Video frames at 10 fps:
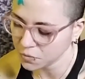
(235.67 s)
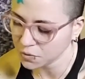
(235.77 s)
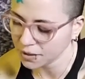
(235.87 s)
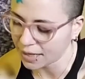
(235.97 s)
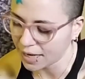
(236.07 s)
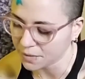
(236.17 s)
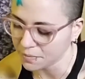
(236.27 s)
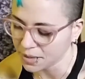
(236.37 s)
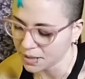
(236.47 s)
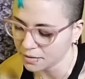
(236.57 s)
really had
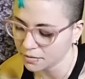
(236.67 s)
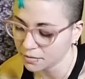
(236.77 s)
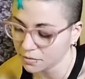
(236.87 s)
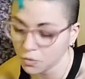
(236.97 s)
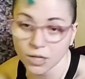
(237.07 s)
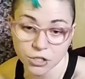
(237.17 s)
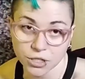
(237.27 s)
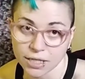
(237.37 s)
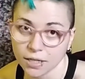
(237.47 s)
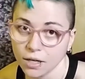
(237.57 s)
me
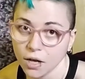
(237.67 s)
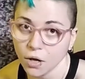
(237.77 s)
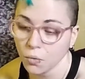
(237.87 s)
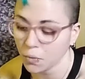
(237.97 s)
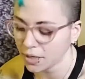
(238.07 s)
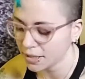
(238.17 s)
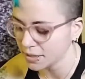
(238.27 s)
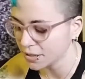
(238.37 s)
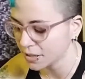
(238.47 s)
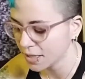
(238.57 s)
questioning
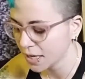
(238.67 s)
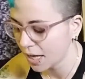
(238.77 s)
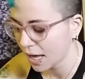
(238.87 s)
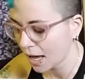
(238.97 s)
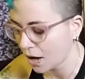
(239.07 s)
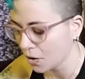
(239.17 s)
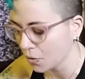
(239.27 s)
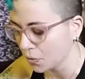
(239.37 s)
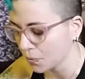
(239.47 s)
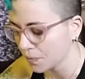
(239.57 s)
was how